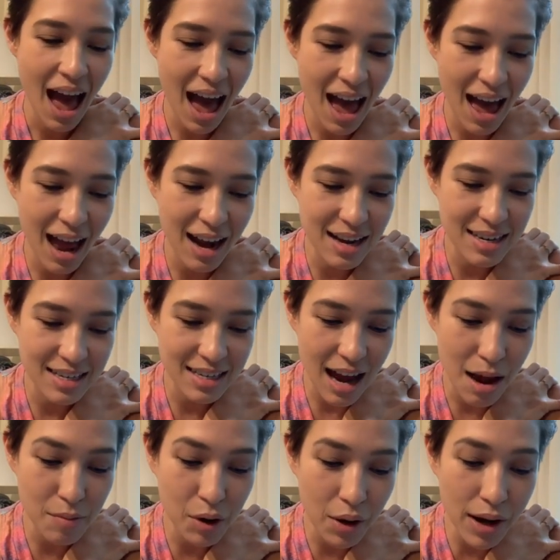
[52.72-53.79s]
And
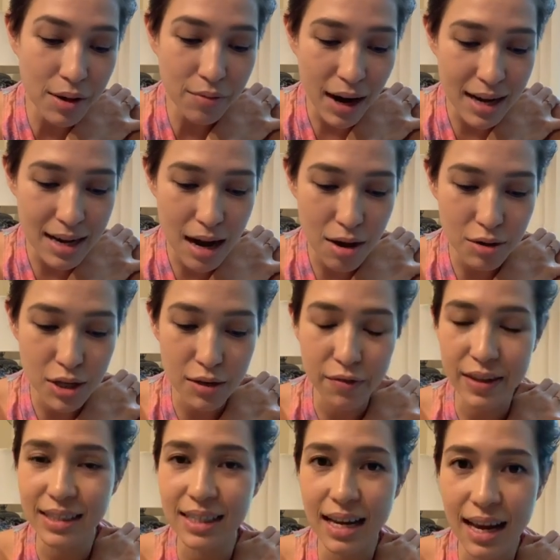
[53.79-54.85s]
I'm going right now to
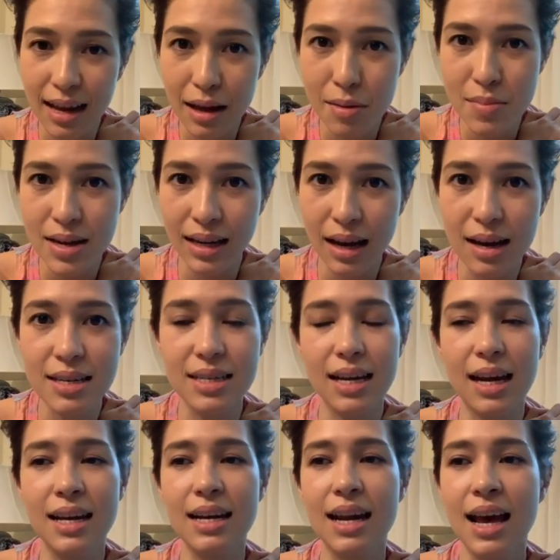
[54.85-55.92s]
visit him in
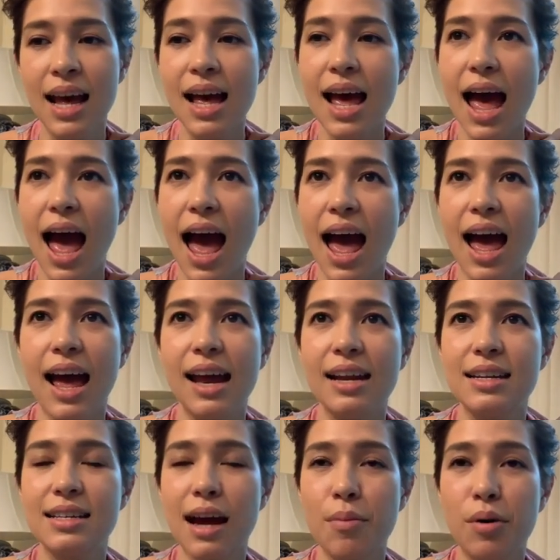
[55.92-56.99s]
London,
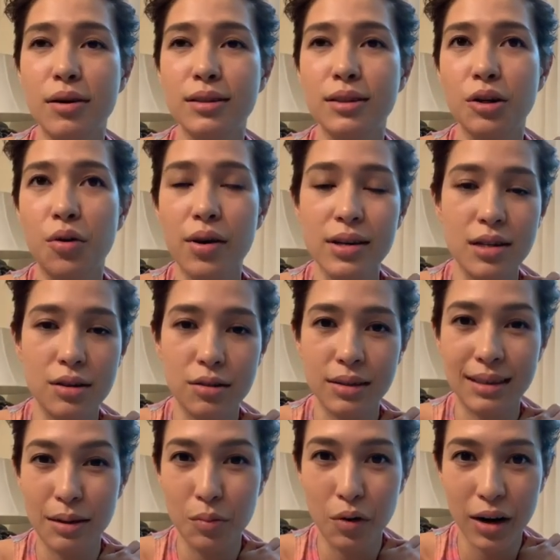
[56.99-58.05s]
and I'm also going to do
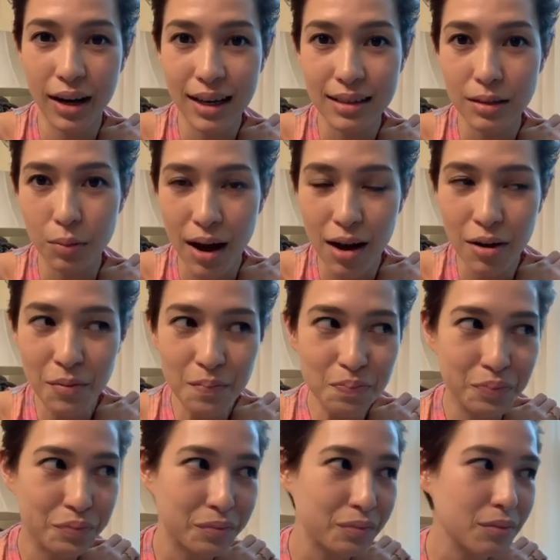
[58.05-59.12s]
some work as
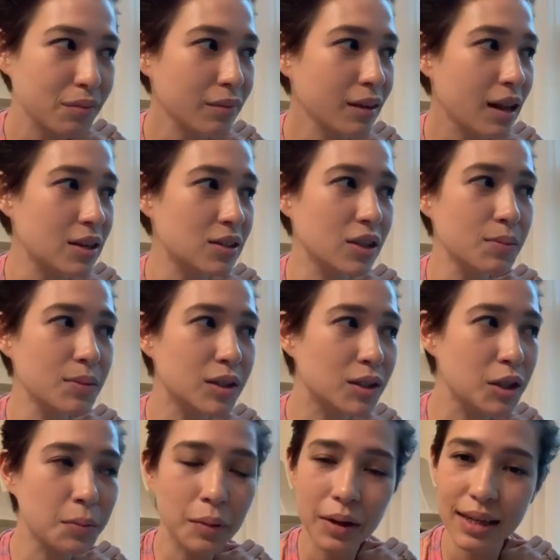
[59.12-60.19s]
well. So I'm
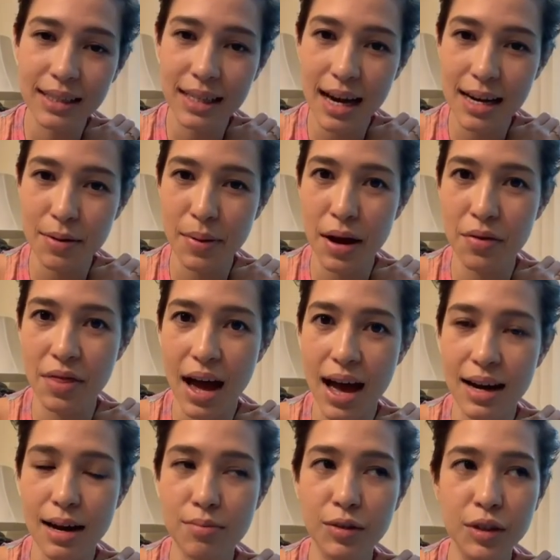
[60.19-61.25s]
super excited about
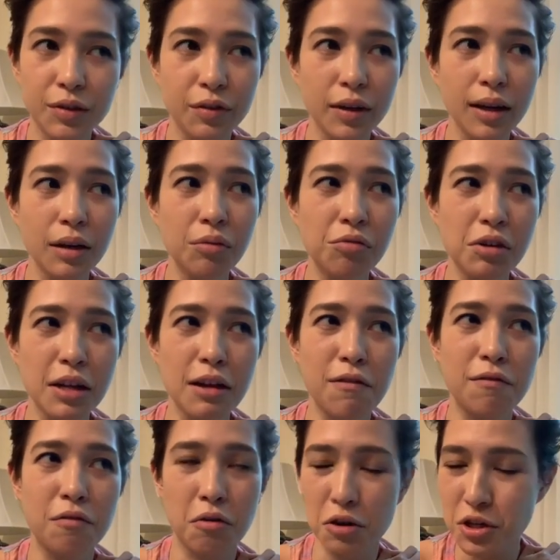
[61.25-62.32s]
that. I'm just feeling really
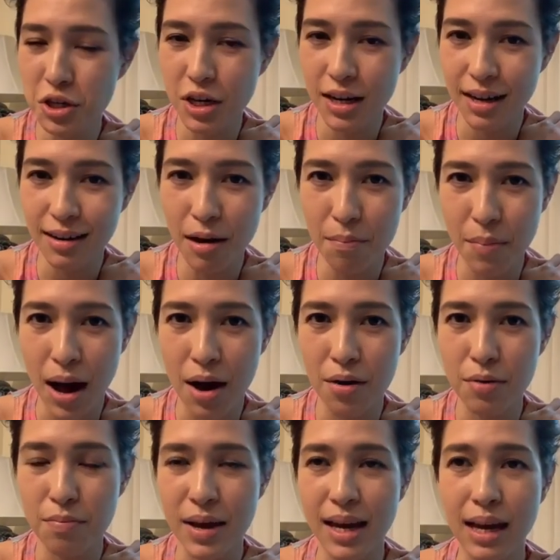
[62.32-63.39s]
fortunate
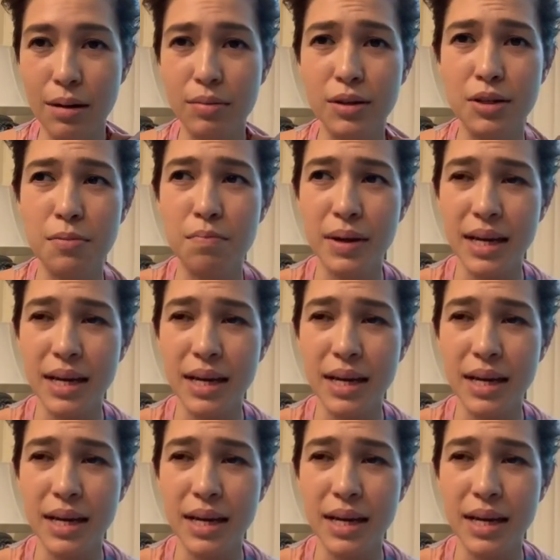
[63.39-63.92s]
about being able to